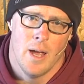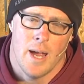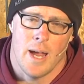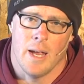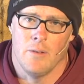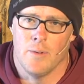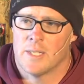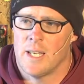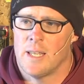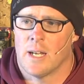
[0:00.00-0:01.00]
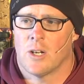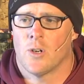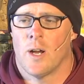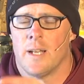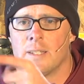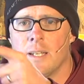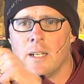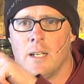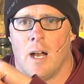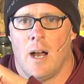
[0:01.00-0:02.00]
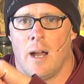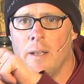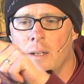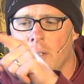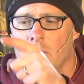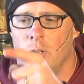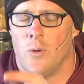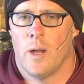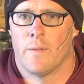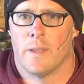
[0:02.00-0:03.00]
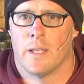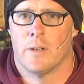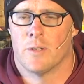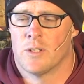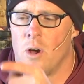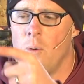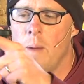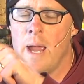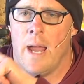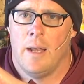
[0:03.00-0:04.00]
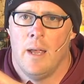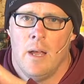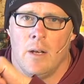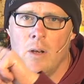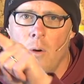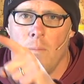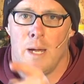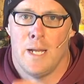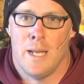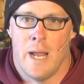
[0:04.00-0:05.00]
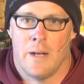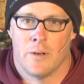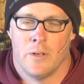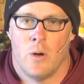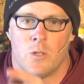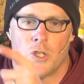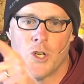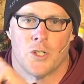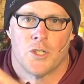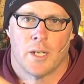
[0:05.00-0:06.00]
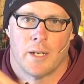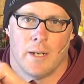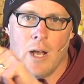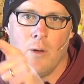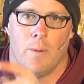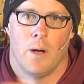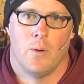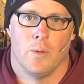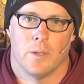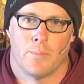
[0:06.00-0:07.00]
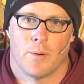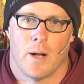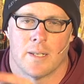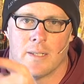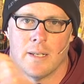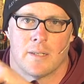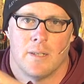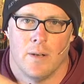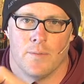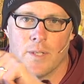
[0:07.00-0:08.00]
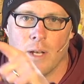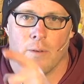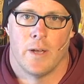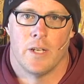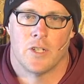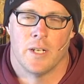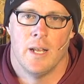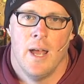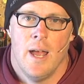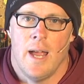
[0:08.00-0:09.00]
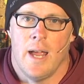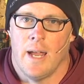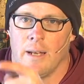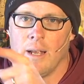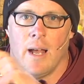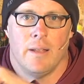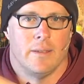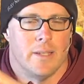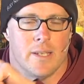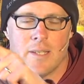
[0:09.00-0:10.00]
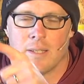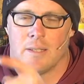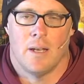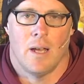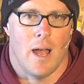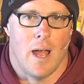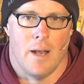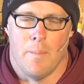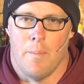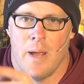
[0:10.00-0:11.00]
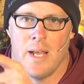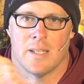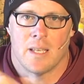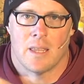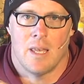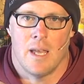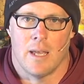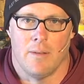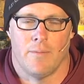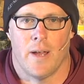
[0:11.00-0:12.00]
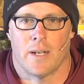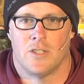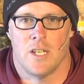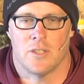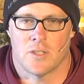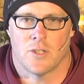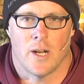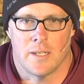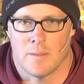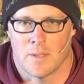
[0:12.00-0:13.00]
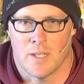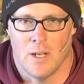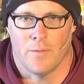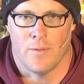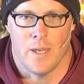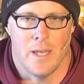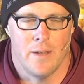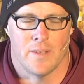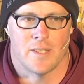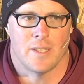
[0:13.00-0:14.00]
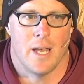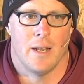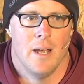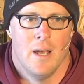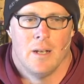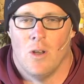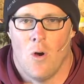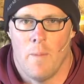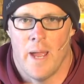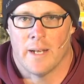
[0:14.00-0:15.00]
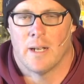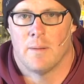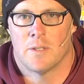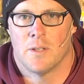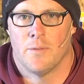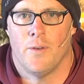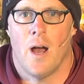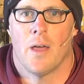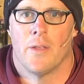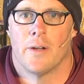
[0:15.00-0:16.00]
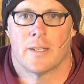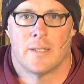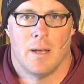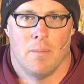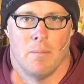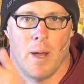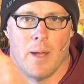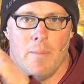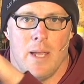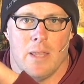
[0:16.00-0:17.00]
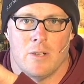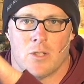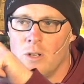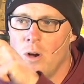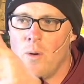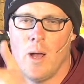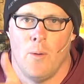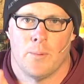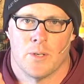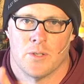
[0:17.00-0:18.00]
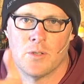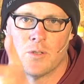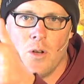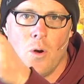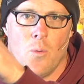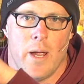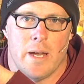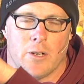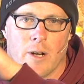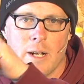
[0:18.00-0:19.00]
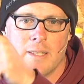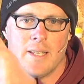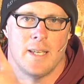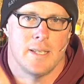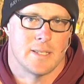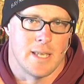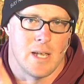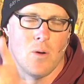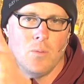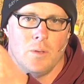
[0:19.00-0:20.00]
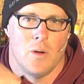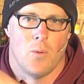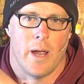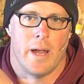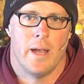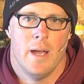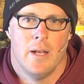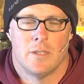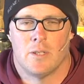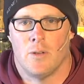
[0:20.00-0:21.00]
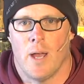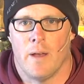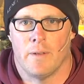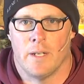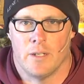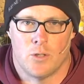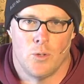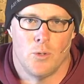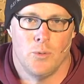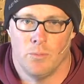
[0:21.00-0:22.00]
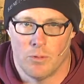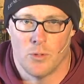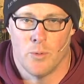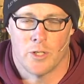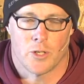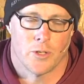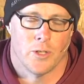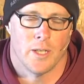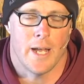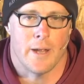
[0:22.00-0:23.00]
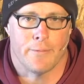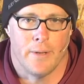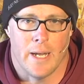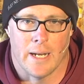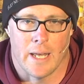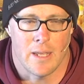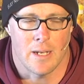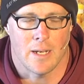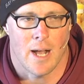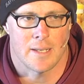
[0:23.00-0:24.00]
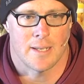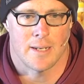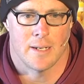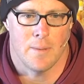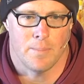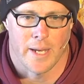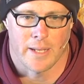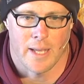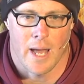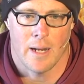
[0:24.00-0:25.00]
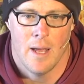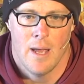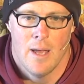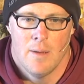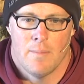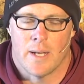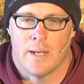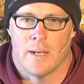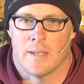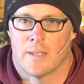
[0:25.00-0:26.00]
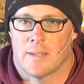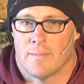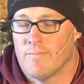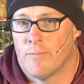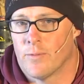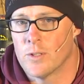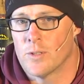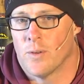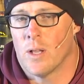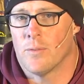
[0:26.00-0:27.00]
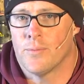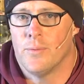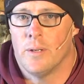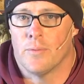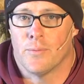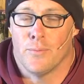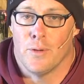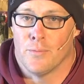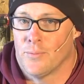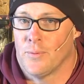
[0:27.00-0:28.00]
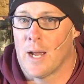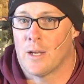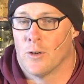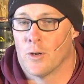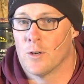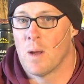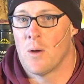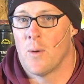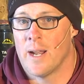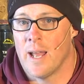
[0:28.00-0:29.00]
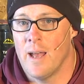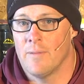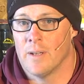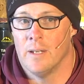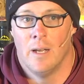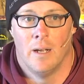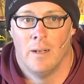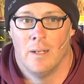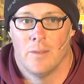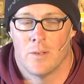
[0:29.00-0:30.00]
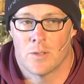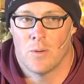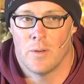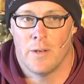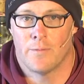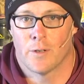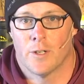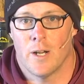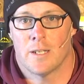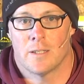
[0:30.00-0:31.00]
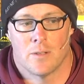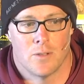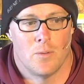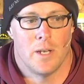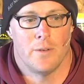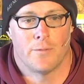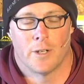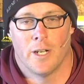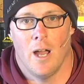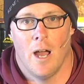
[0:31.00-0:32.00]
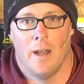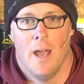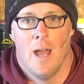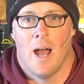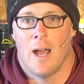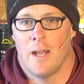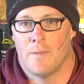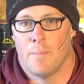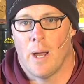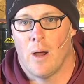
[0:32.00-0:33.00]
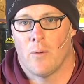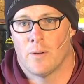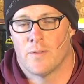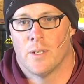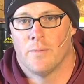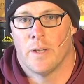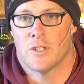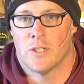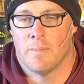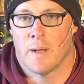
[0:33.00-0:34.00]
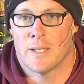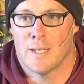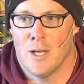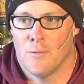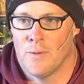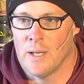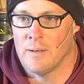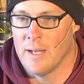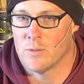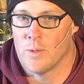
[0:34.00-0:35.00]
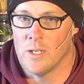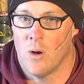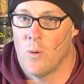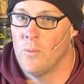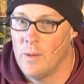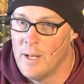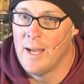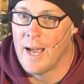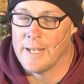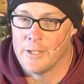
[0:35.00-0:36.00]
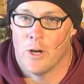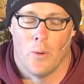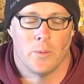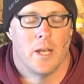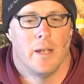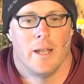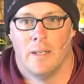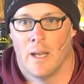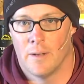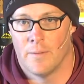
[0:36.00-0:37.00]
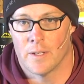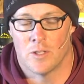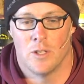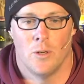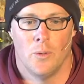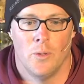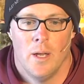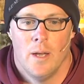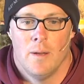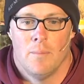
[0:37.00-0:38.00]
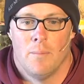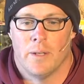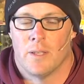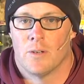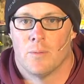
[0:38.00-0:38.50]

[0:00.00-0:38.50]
And we see that Christ and God do everything. There's no man, no mediator, no church that can help out with the process of salvation. And this is an amazing thing. In fact, Jesus Christ himself, he even said, no man comes to the Father except by me. There's no helpers. There's no way. Christ is the only way to heaven and to eternal life. And I think God set it up like that because, first of all, if I could earn my way to heaven, there's no need for Christ. There's no need for God. I have the power of salvation in myself. And as we know, I don't, and none of us do. But